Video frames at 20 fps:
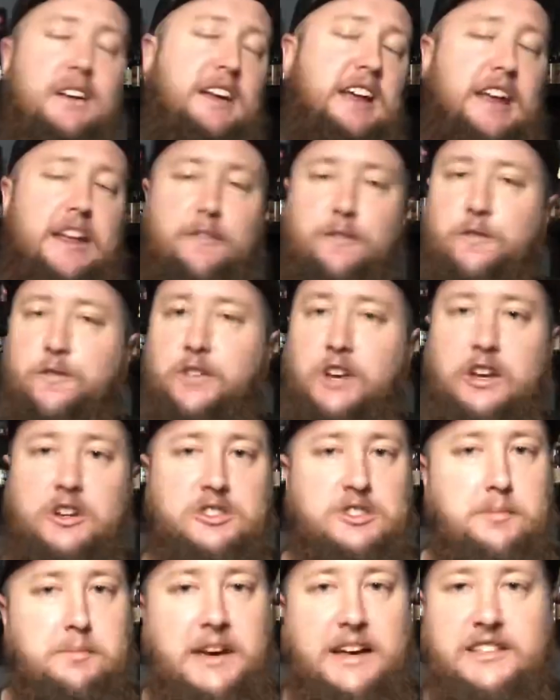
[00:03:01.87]
it
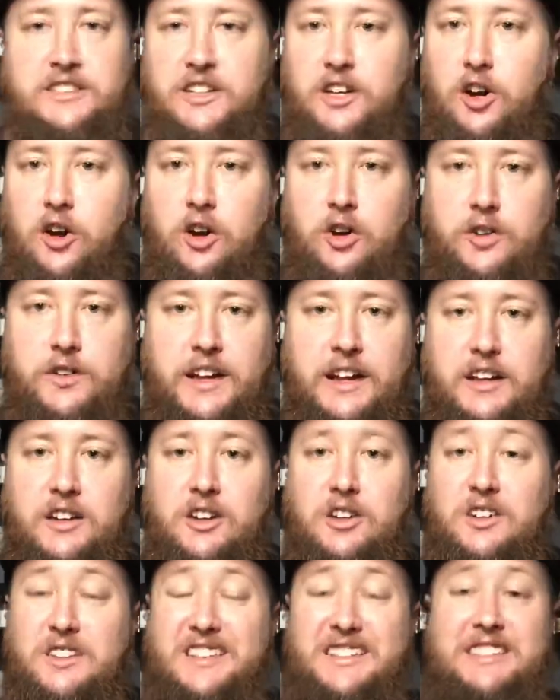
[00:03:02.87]
feels amazing all day
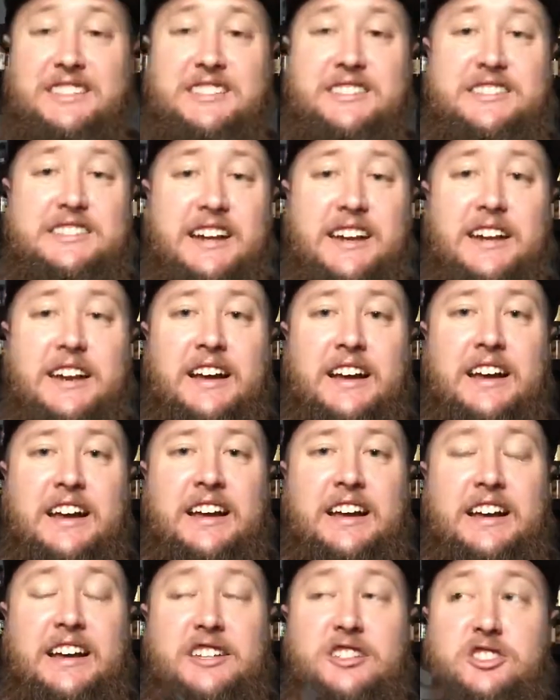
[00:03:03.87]
long. This scent
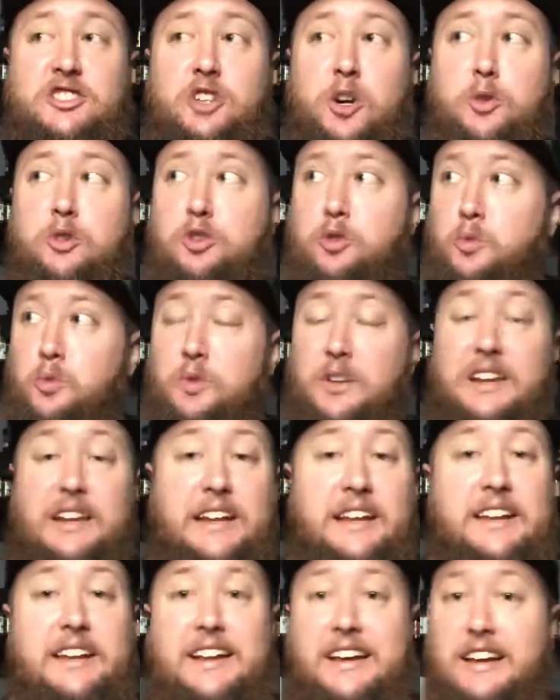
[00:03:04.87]
is so
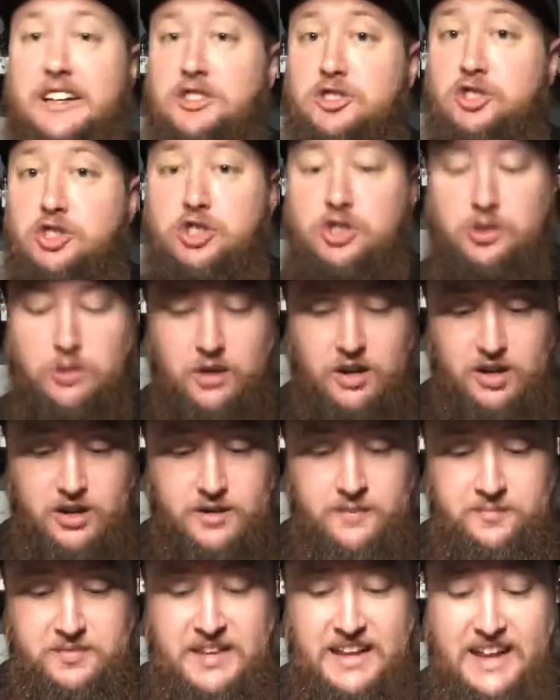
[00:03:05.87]
unique and
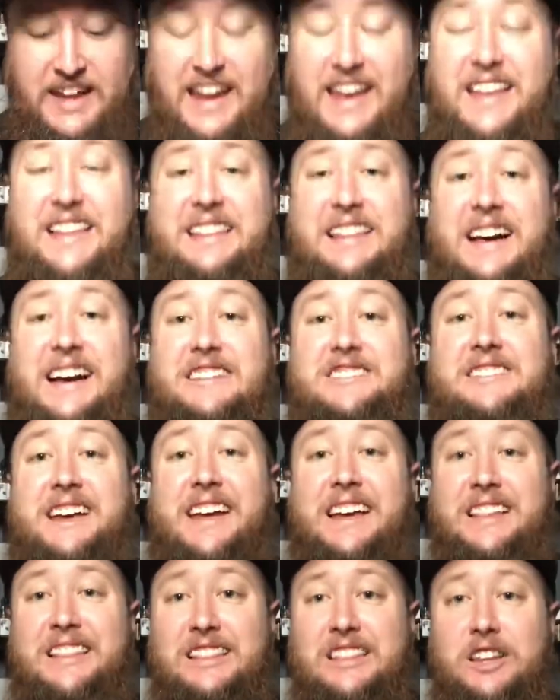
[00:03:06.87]
strong. It lasts
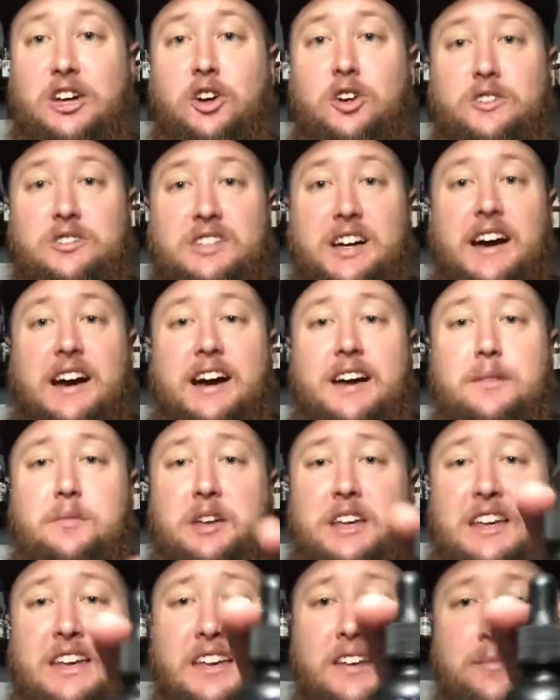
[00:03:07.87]
a long time
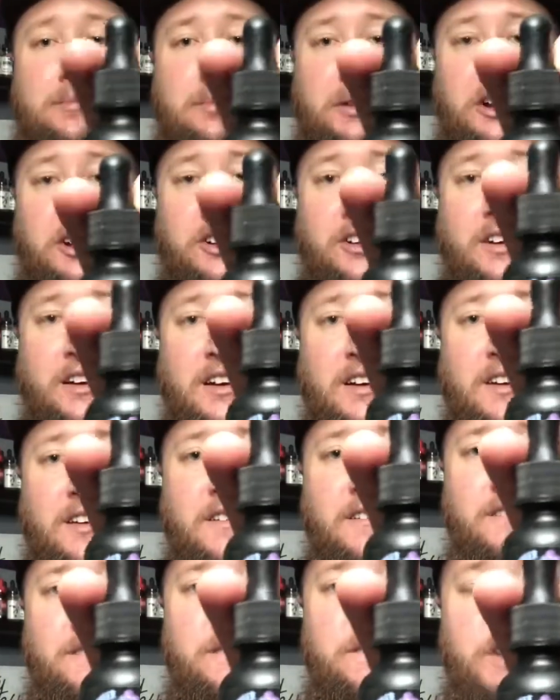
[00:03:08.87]
in beard.
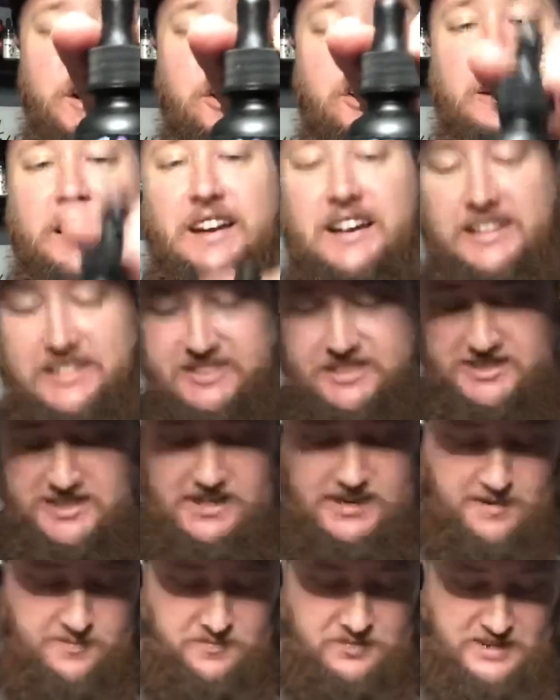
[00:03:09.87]
Very nice
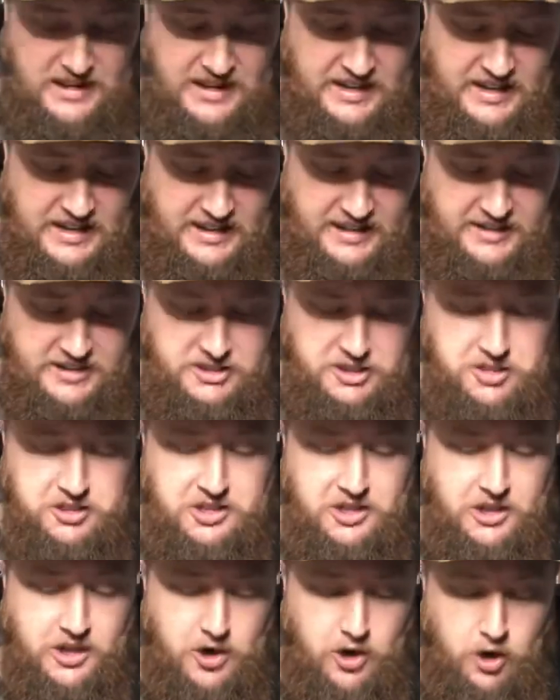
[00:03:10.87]
scent. He's
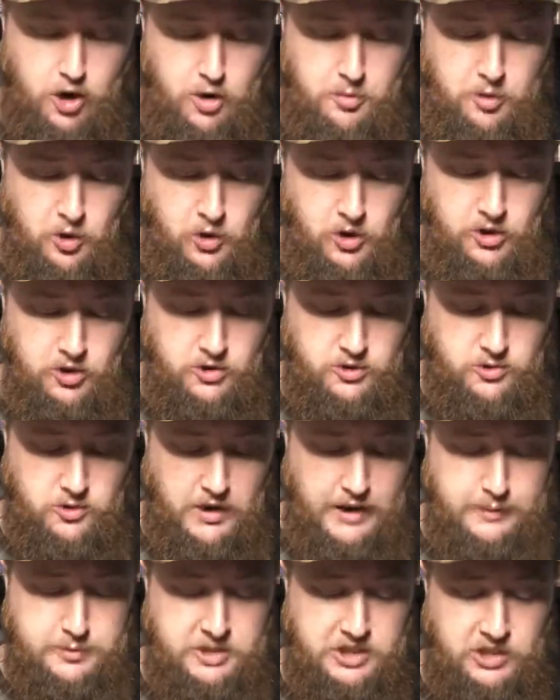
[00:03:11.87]
using jojoba oil,
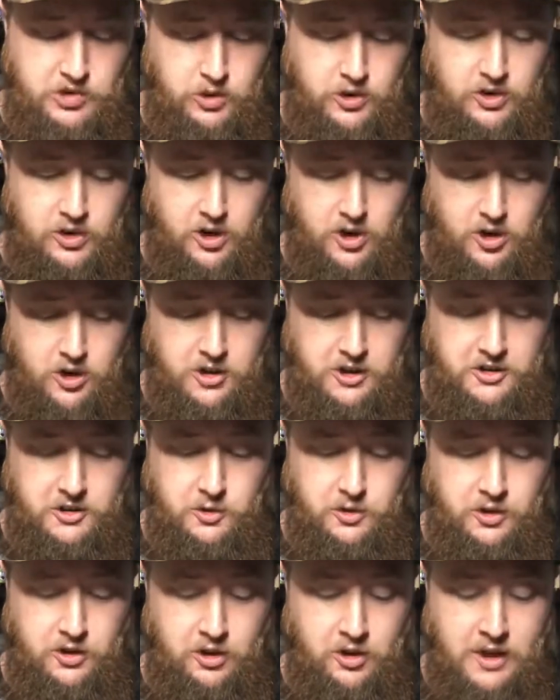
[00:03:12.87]
grapeseed oil, argan
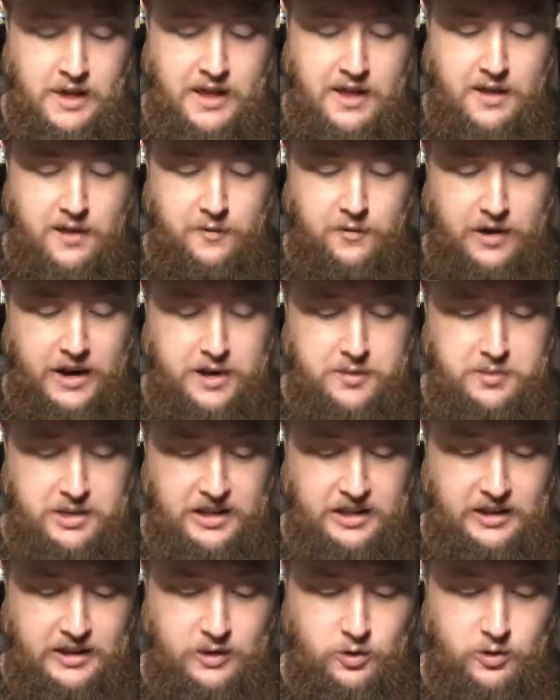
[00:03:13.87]
oil, vitamin
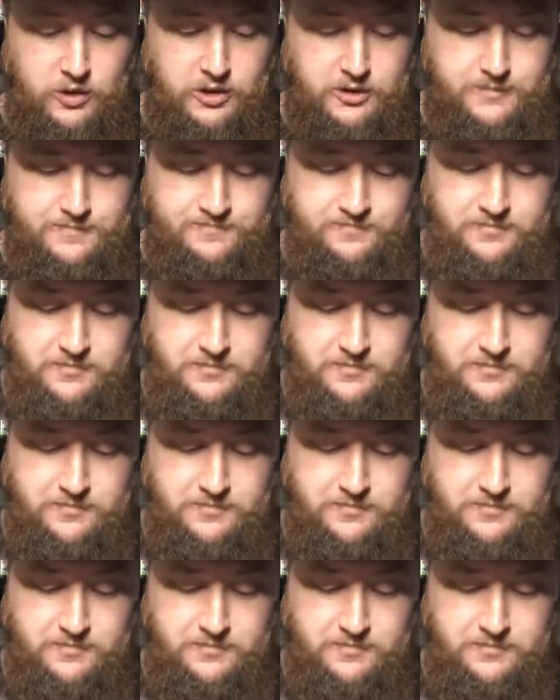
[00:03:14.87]
E oil,